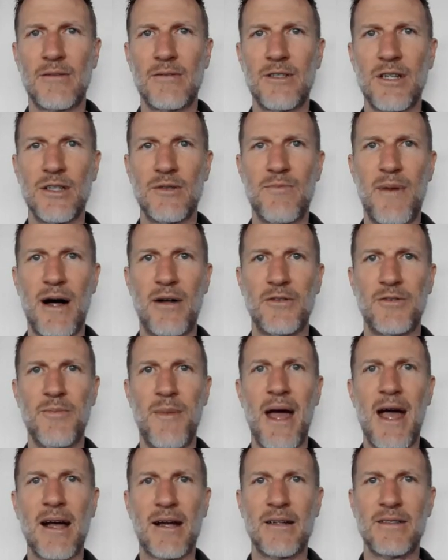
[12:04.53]
just bounce
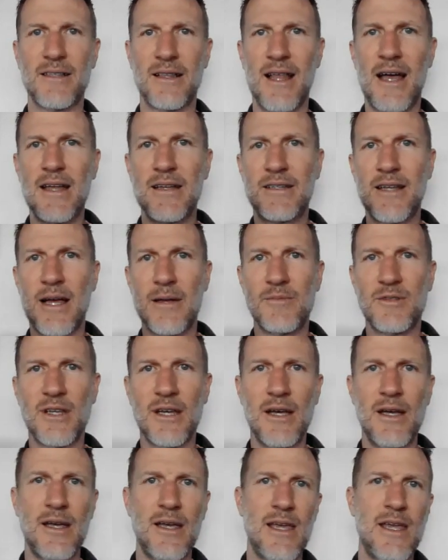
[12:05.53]
back. Because a lot of times
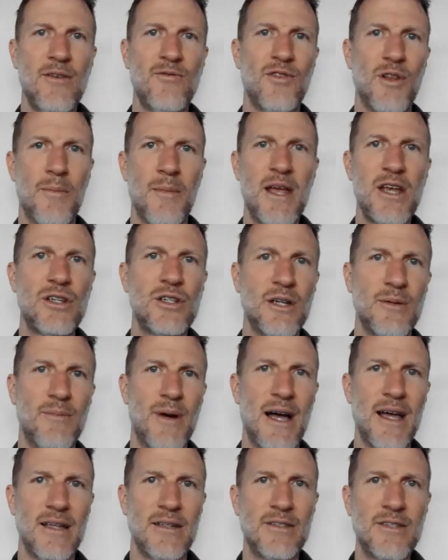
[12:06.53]
inflammation
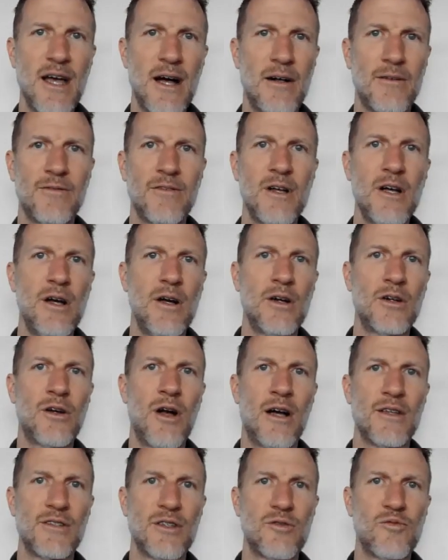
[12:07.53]
by itself
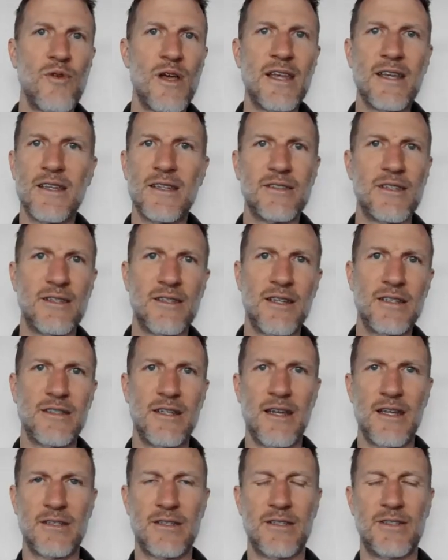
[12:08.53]
causes weakness. It doesn't
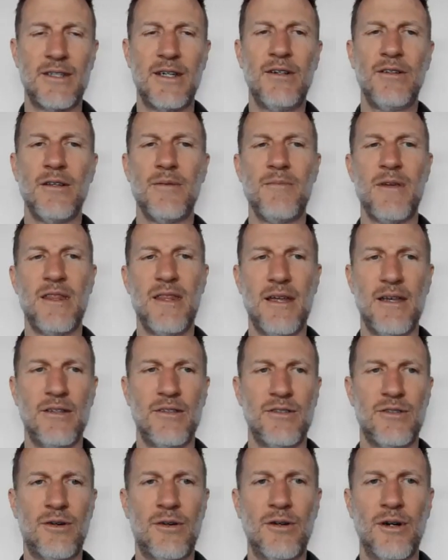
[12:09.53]
necessarily mean that it's
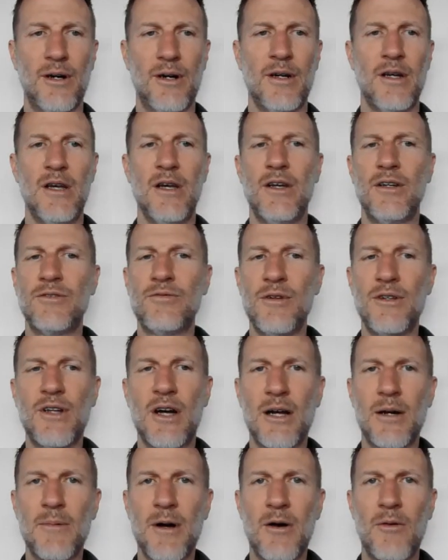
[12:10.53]
torn. So we
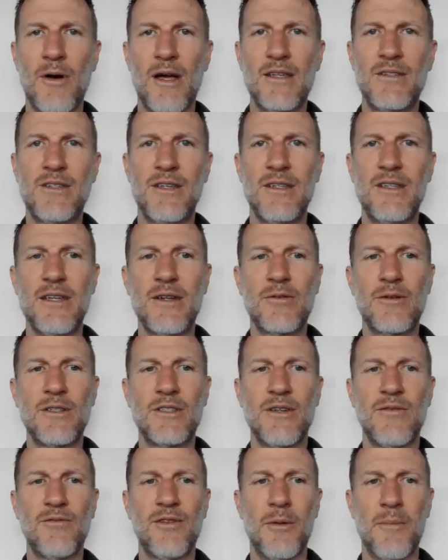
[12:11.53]
talk about ways to decrease
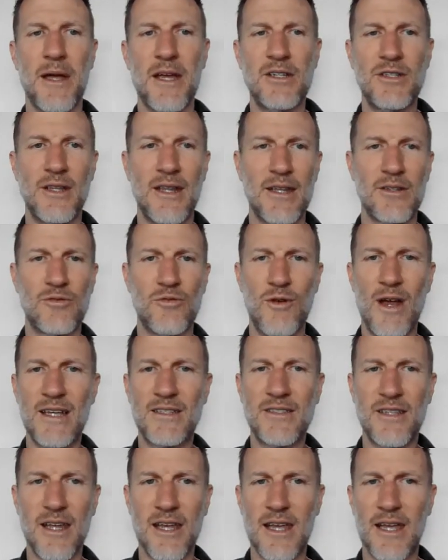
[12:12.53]
inflammation. That's
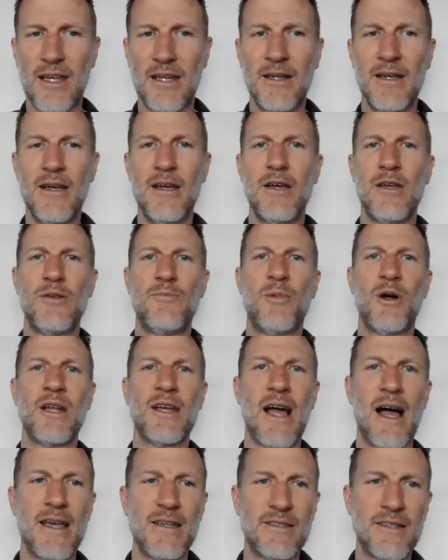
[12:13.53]
resting, putting
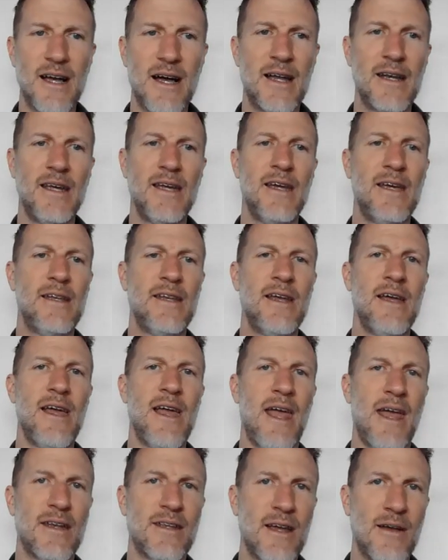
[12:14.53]
ice on it,
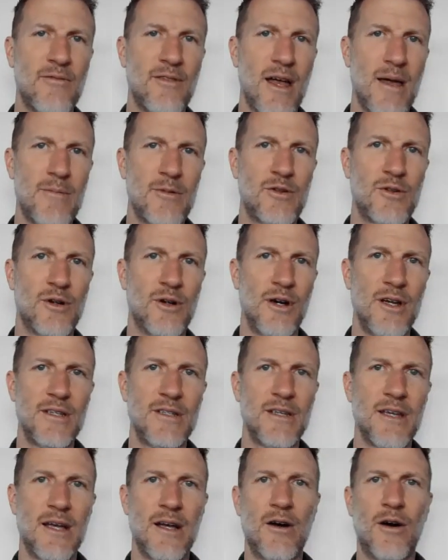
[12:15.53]
anti-inflammatories,
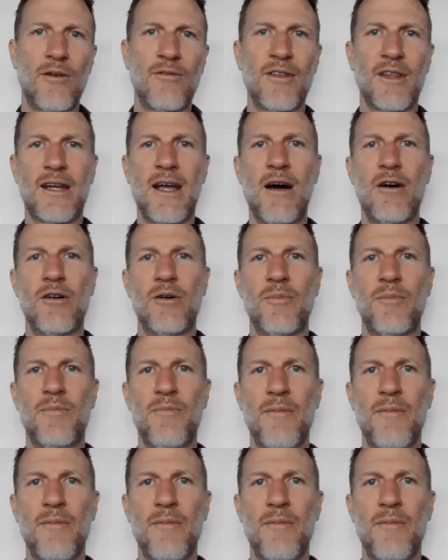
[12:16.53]
over-the-counter,